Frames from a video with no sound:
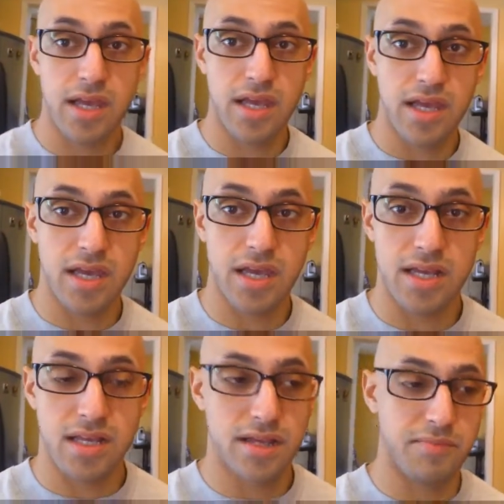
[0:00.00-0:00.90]

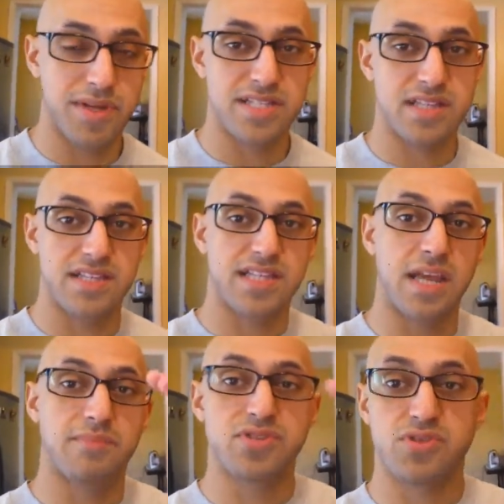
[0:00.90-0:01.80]
and it basically
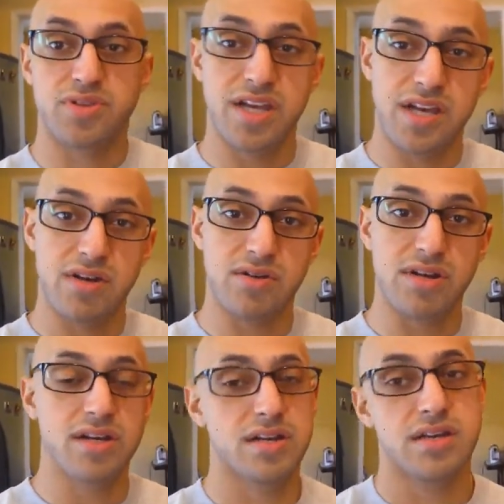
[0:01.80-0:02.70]
tapers you
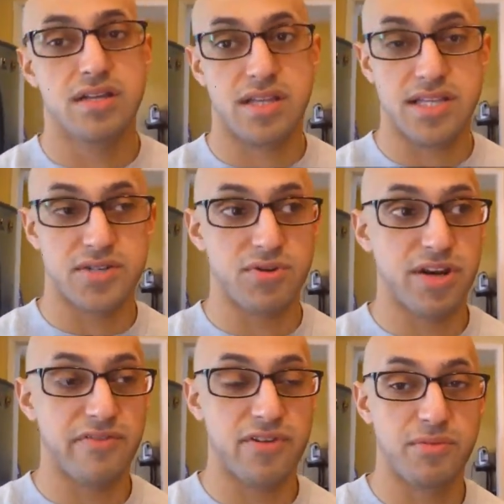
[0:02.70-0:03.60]
down, gets you
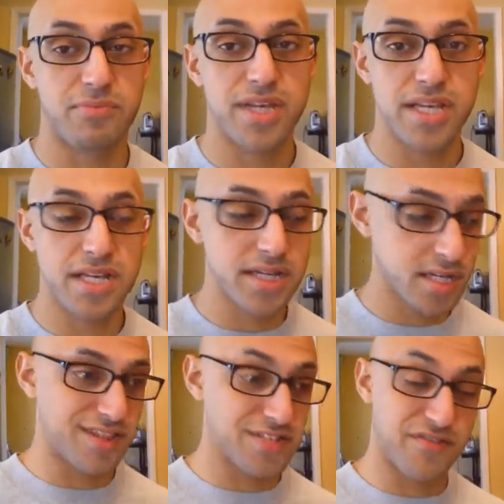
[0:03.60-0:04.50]
ready for a meet.
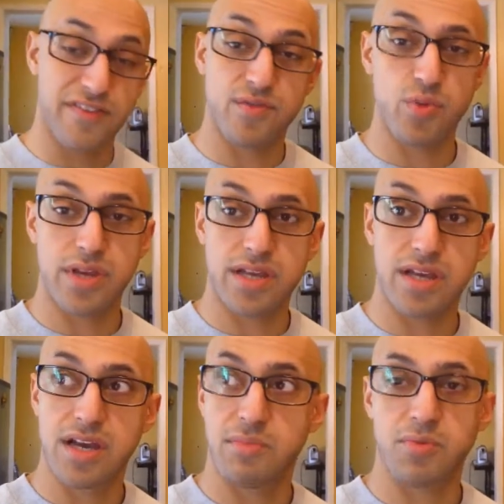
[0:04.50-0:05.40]
This fifth
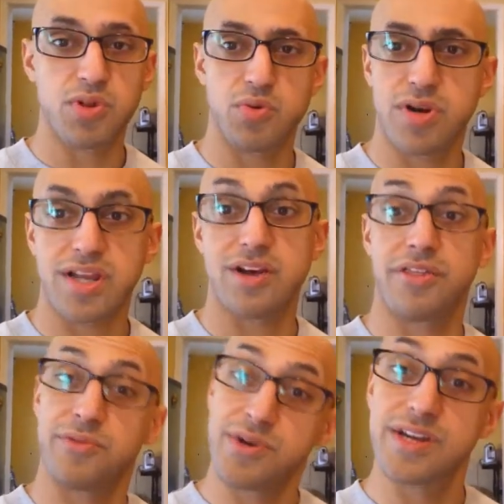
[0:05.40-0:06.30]
week I'm only working
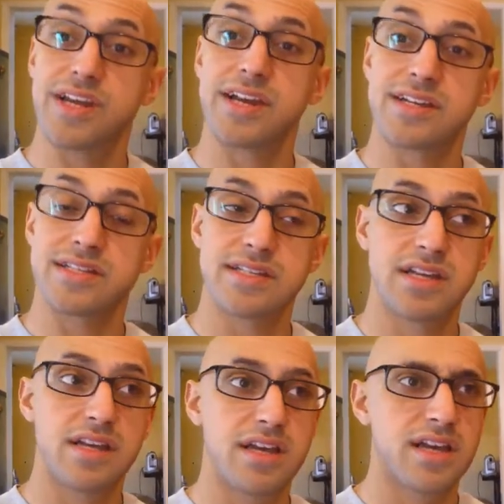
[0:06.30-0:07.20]
out three days,
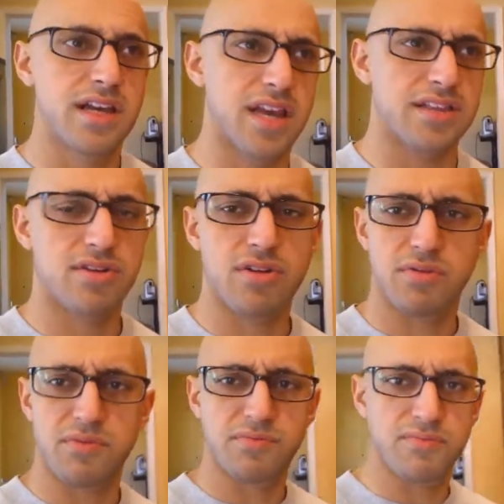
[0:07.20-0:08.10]
and they're
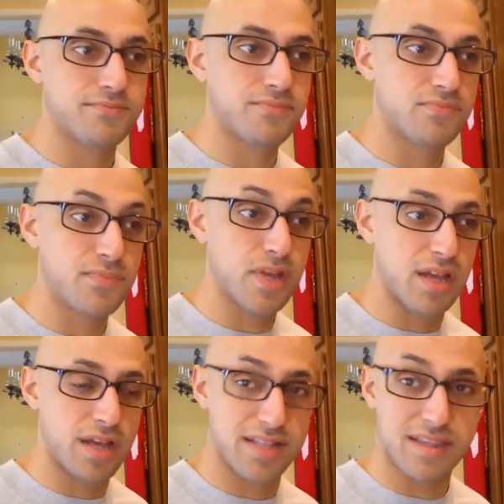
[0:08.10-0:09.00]
all,
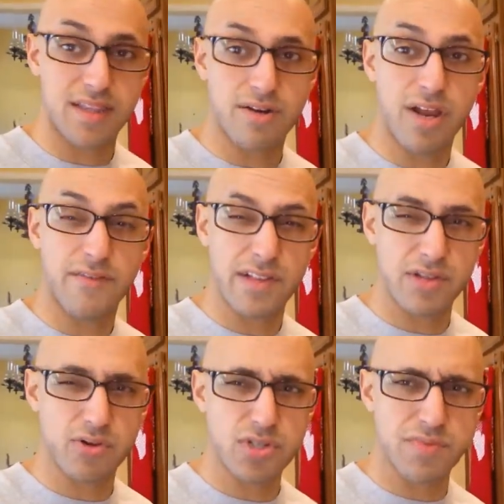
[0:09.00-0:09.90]
they're heavy
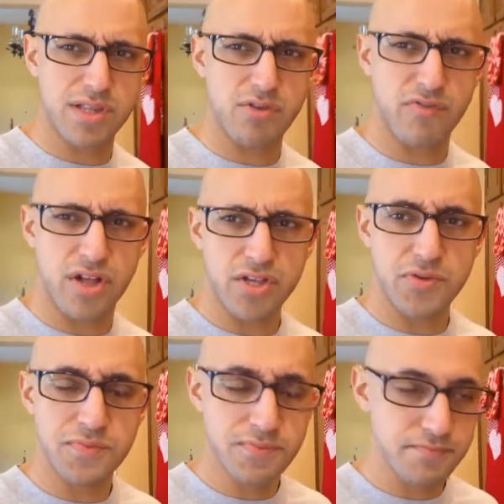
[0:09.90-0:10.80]
loads but low
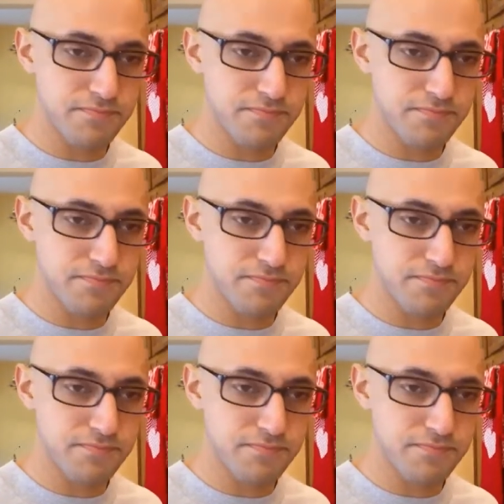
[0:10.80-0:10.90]
volume.